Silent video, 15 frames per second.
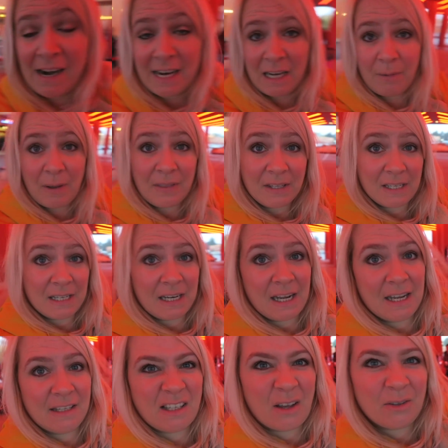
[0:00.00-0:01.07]
rainy weather
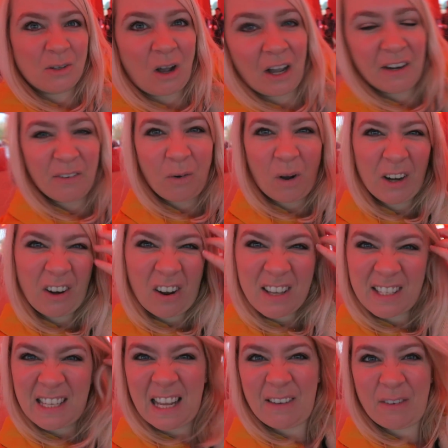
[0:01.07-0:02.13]
today, so it's kind of quite
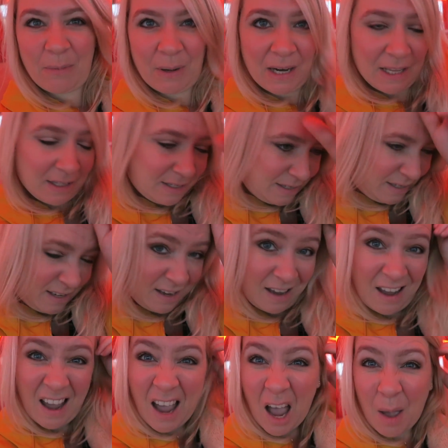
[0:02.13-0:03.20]
nice leaving when it's
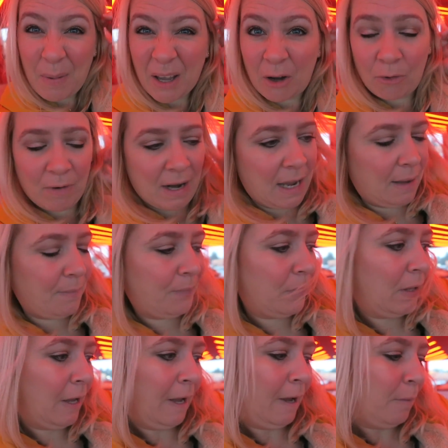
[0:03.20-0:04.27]
a bit grim.
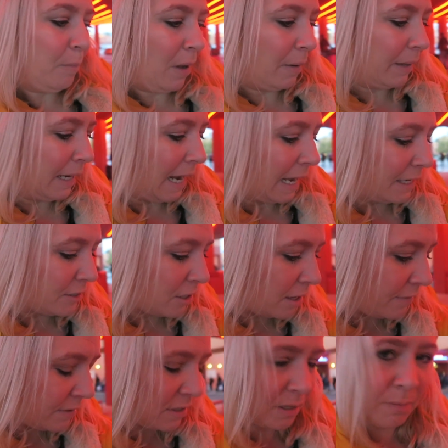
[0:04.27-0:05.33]
But I'm going to hand
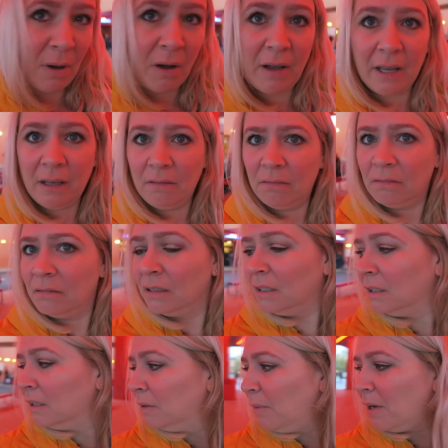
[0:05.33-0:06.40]
over to my...
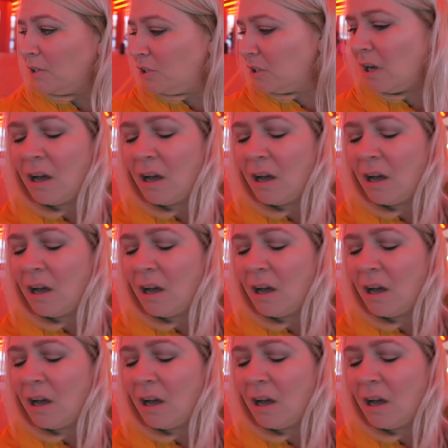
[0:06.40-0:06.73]
Where's she